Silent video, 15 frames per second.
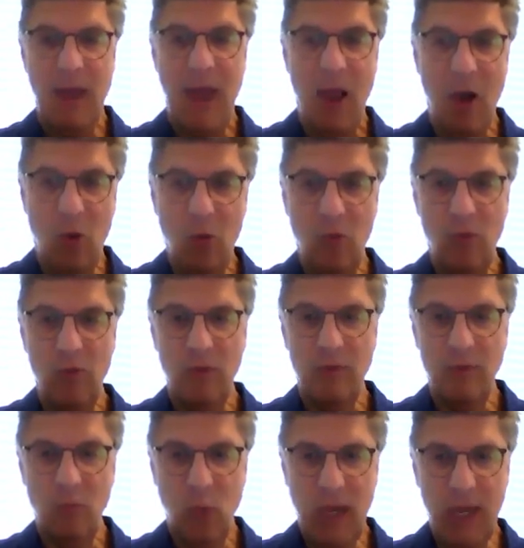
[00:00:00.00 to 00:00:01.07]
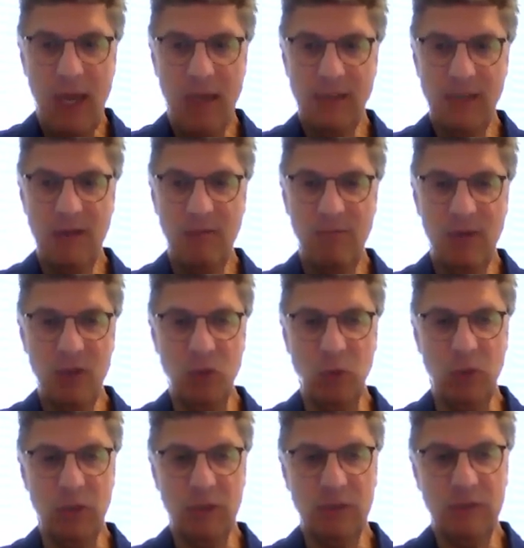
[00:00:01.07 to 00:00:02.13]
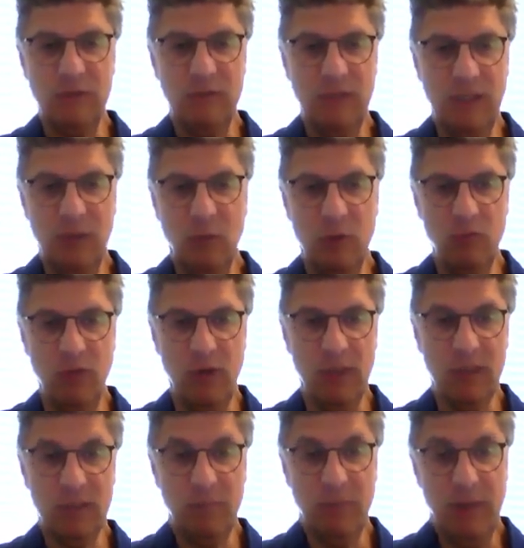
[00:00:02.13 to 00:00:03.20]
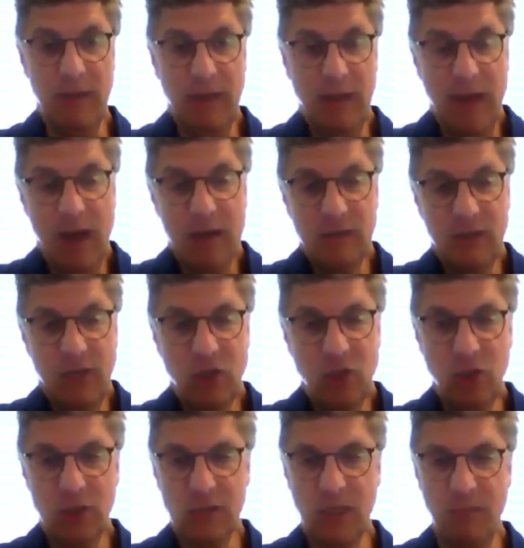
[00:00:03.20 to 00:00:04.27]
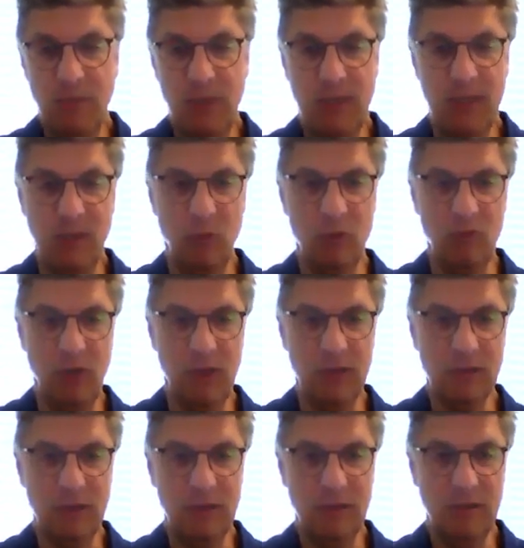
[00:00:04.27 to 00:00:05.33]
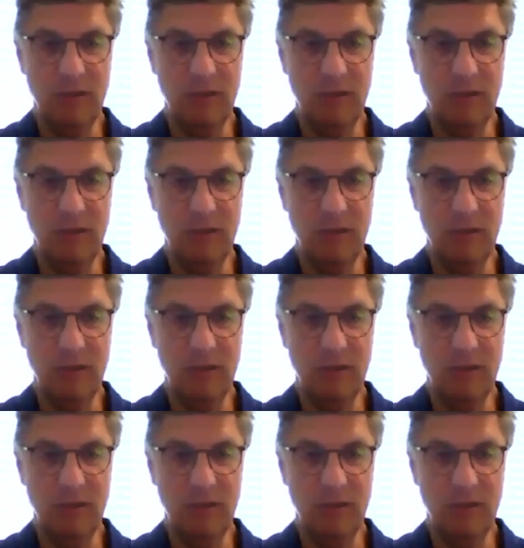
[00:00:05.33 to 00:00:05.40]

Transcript: how we as individuals deal with risk, but how does the insurance company deal with risk?